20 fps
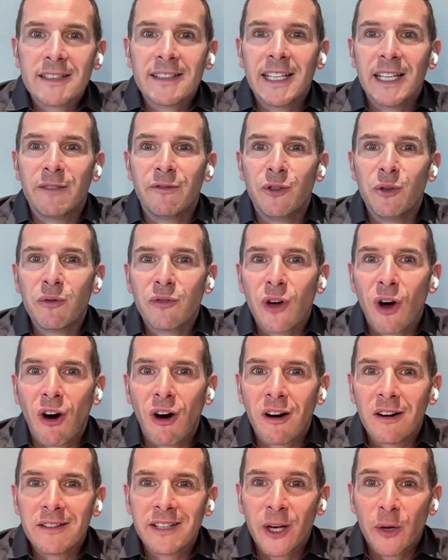if you've
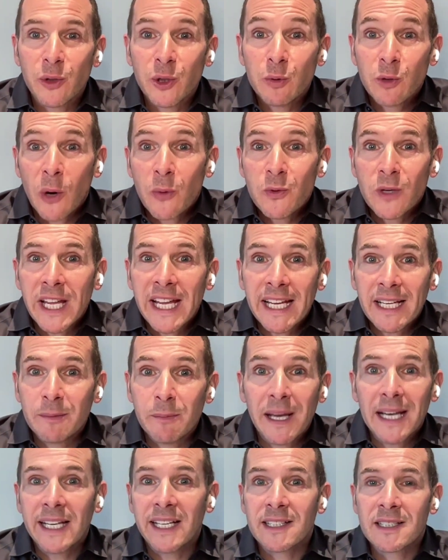got, you know, you don't need
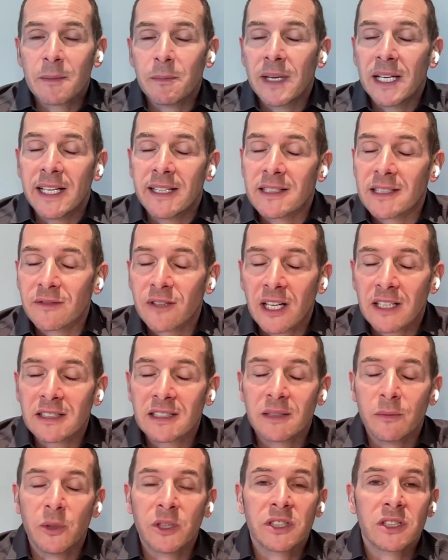millions and millions of
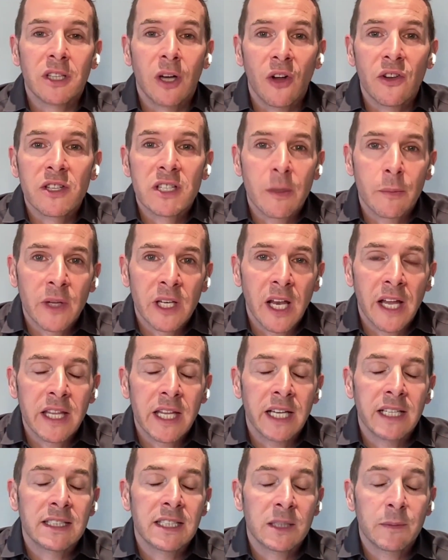customers on something like
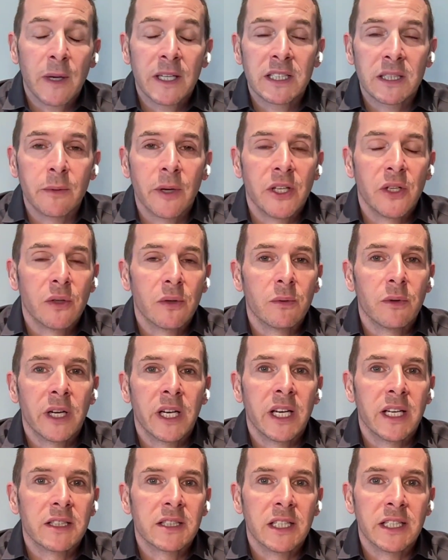this, especially when you're
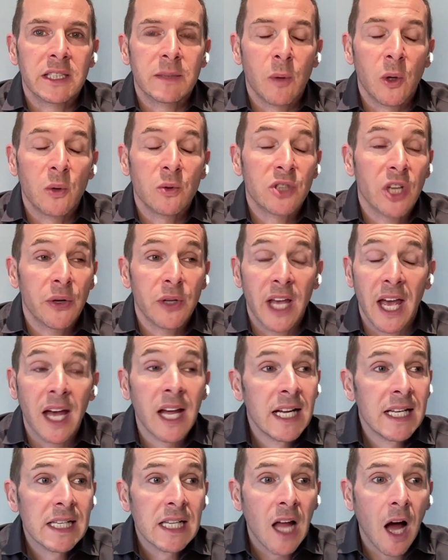initially small. So yeah,
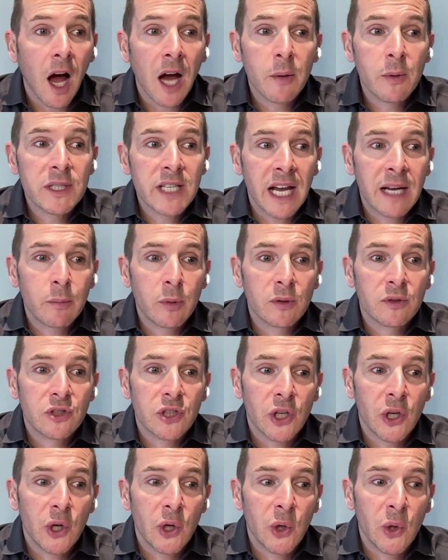I was able
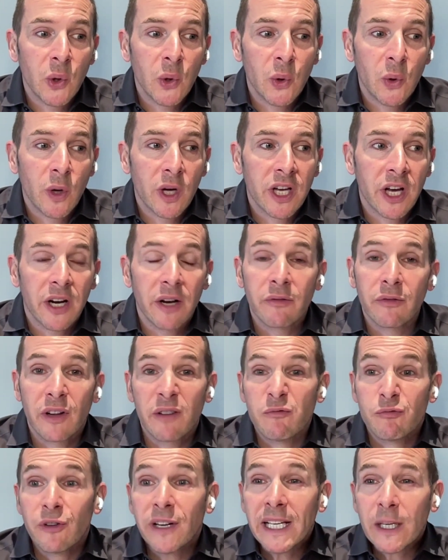to kind of
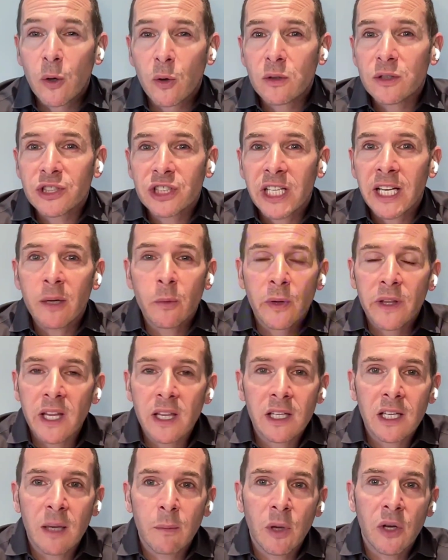relaunch it within
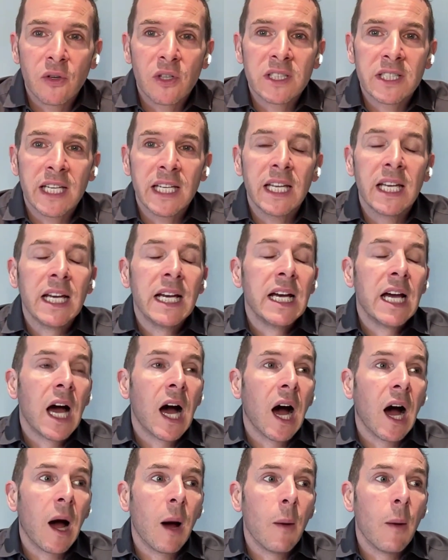the community. I